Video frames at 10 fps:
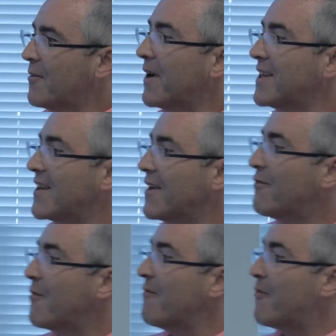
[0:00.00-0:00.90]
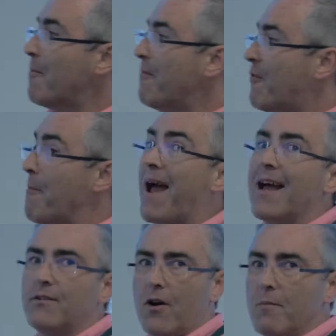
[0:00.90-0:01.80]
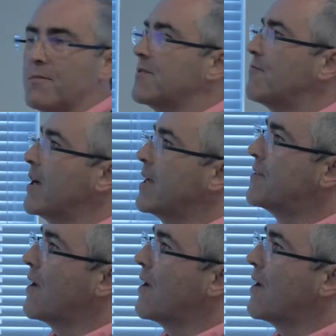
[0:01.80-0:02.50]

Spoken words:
basically from bad times really.